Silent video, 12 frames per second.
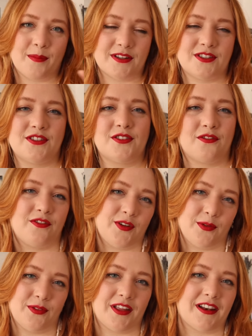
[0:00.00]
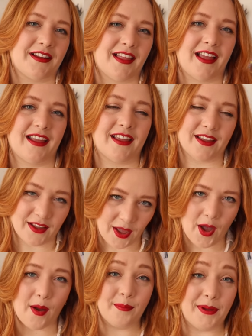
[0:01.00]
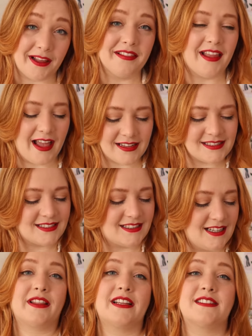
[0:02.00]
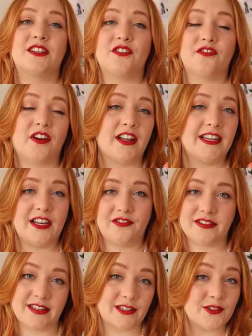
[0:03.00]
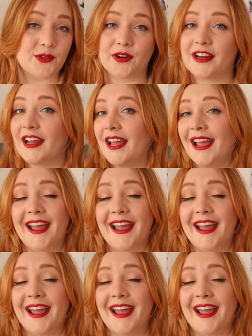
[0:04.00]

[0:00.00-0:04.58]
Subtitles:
There's just a few that I like a bit less. But I think it's such a fun, interesting story.